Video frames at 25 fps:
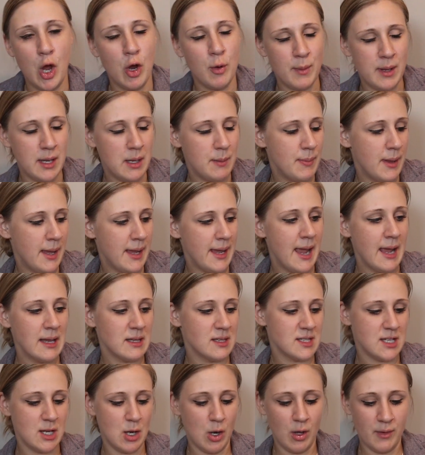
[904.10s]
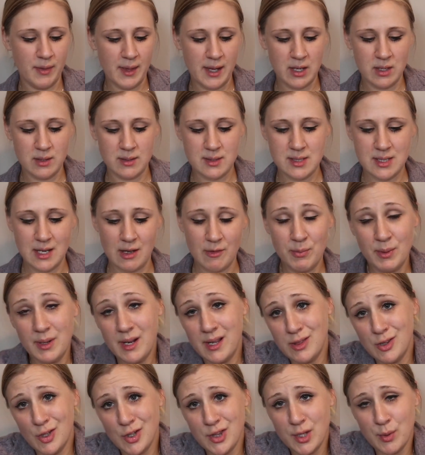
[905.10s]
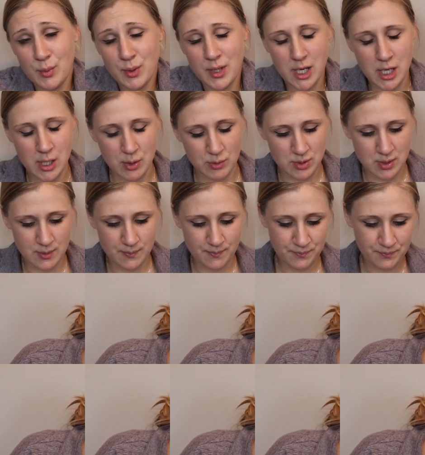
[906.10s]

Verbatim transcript: Home, eBay, Etsy, all that good stuff. But I thought they were cute.